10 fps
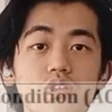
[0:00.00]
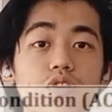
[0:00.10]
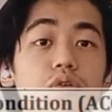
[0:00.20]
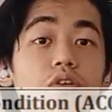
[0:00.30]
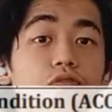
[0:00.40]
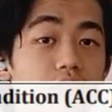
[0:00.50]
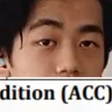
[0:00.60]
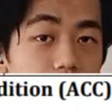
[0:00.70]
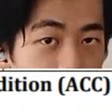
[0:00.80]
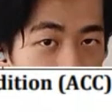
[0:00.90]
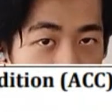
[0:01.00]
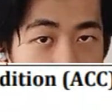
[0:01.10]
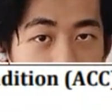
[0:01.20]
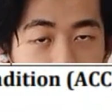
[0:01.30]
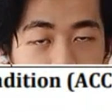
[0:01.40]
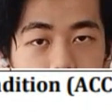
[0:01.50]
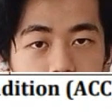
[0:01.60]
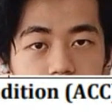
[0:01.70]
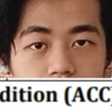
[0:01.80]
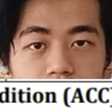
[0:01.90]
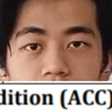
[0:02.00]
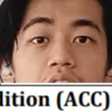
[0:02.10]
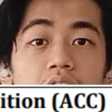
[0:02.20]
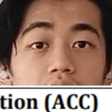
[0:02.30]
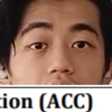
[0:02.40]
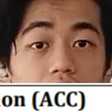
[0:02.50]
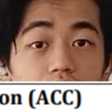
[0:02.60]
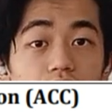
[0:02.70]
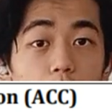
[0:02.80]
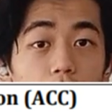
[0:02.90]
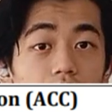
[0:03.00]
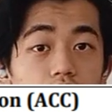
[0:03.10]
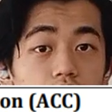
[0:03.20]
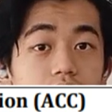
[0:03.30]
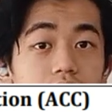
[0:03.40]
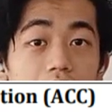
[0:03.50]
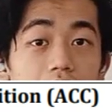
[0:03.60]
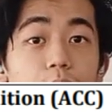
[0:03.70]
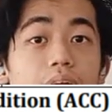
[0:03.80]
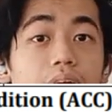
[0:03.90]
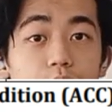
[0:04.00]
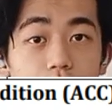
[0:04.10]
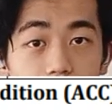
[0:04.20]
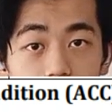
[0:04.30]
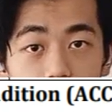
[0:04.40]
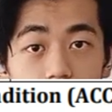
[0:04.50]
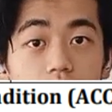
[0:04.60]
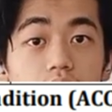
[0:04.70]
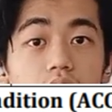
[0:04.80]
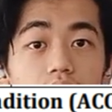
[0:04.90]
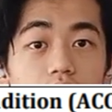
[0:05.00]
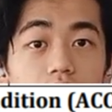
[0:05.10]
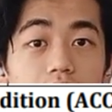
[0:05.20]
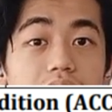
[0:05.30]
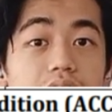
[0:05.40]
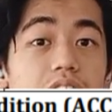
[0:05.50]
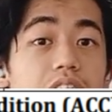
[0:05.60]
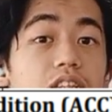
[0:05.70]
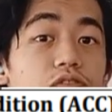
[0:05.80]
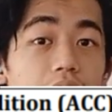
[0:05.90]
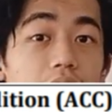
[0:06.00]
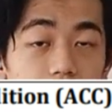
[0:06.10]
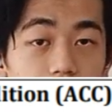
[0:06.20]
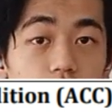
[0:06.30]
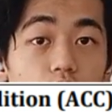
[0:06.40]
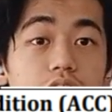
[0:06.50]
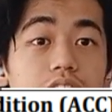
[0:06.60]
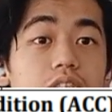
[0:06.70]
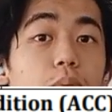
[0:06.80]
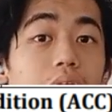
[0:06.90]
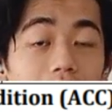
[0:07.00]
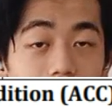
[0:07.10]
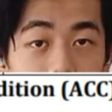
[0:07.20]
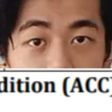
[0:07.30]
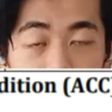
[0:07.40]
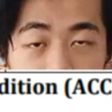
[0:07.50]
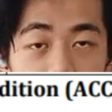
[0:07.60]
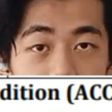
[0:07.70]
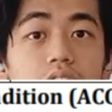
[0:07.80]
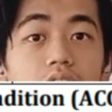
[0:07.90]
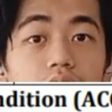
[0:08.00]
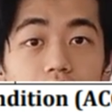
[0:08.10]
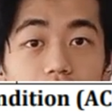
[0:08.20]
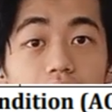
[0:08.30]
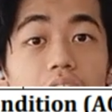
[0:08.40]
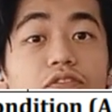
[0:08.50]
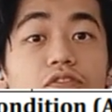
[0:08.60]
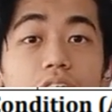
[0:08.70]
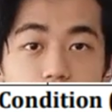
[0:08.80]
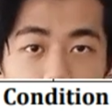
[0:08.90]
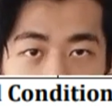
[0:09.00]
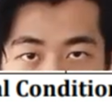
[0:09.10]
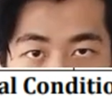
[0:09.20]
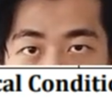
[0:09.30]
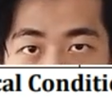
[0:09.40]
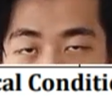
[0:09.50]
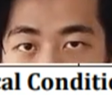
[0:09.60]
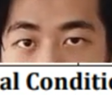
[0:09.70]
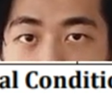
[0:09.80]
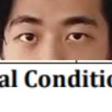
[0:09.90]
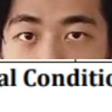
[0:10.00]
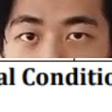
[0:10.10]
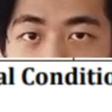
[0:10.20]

During physical examination, if the patient's apex beat is deviated or displaced left ventricular hypertrophy,